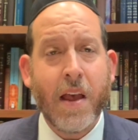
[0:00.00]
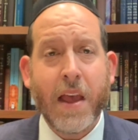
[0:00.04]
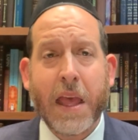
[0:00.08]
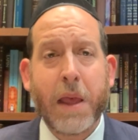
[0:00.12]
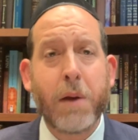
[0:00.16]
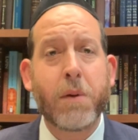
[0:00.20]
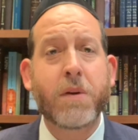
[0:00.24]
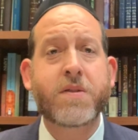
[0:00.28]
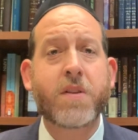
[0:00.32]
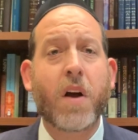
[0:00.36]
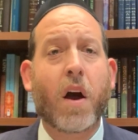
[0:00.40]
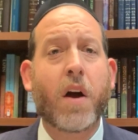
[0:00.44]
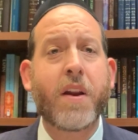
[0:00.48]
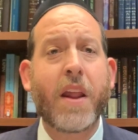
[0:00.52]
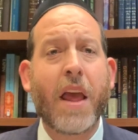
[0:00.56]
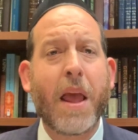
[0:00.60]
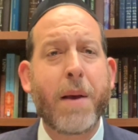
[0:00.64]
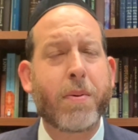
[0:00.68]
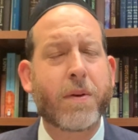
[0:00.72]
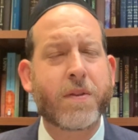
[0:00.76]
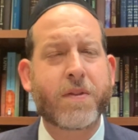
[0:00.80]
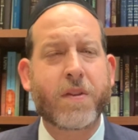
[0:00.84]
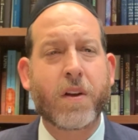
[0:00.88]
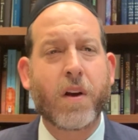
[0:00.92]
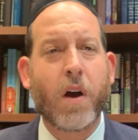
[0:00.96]
He was
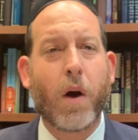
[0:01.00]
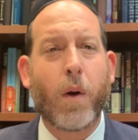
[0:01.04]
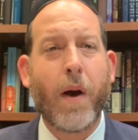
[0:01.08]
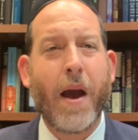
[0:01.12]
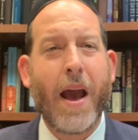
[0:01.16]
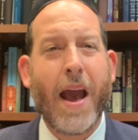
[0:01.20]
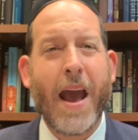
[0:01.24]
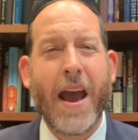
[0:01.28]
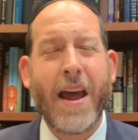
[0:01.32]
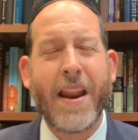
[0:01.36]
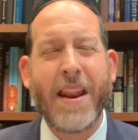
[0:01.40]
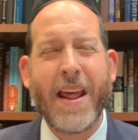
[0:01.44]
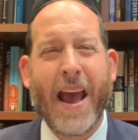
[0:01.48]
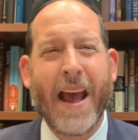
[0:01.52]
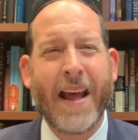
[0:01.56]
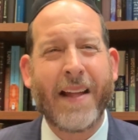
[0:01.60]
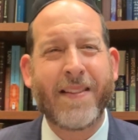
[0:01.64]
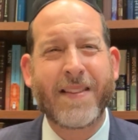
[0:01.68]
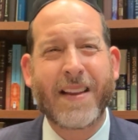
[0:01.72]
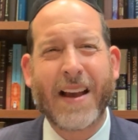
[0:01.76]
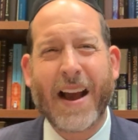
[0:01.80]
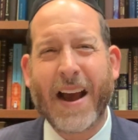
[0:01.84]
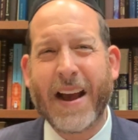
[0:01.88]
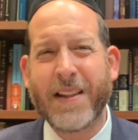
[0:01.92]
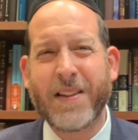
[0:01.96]
unable to go ahead
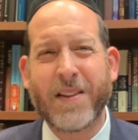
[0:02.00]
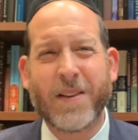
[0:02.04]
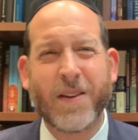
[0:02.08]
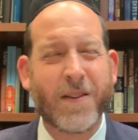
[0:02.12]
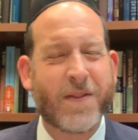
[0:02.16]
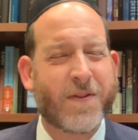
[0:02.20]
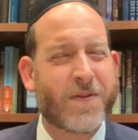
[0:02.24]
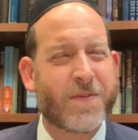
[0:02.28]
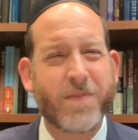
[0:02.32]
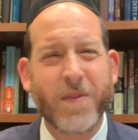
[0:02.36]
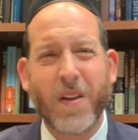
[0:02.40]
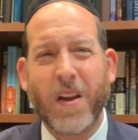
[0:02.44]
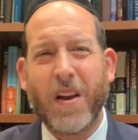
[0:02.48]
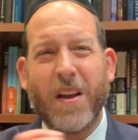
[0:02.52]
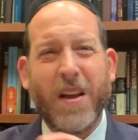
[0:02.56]
and kind of,